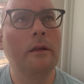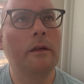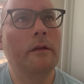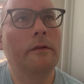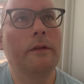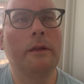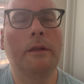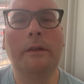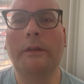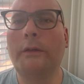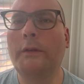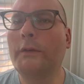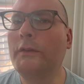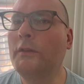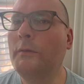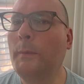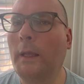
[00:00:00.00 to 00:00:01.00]
Feel into your
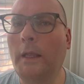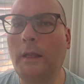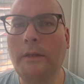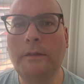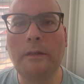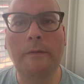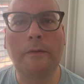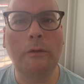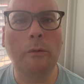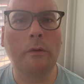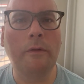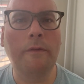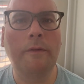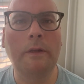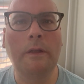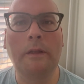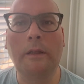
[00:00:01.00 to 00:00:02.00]
space. If you were
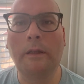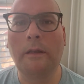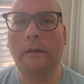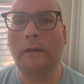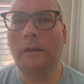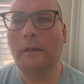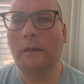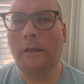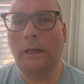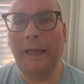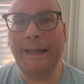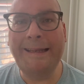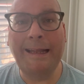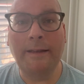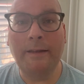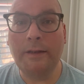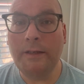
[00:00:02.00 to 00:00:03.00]
feeling an
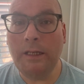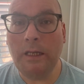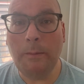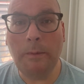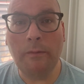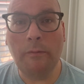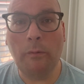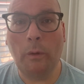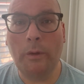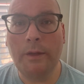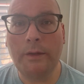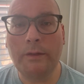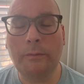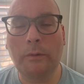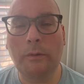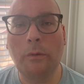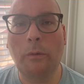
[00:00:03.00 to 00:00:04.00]
entity before
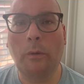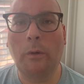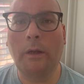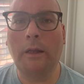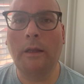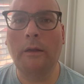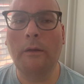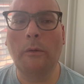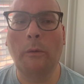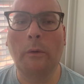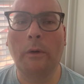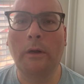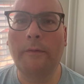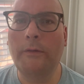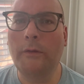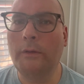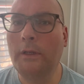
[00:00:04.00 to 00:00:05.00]
this recording, or
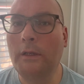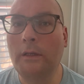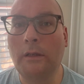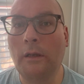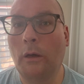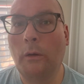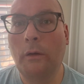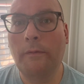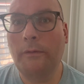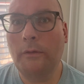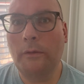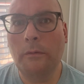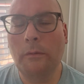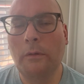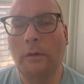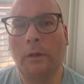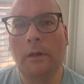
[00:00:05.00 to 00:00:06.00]
if you didn't know if
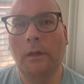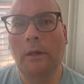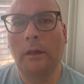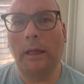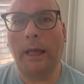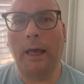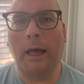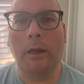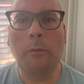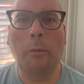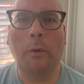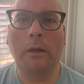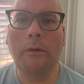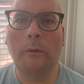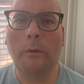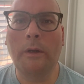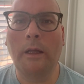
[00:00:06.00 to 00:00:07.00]
you had
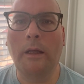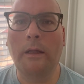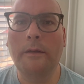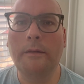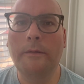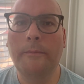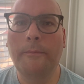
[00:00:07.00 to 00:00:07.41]
one or not,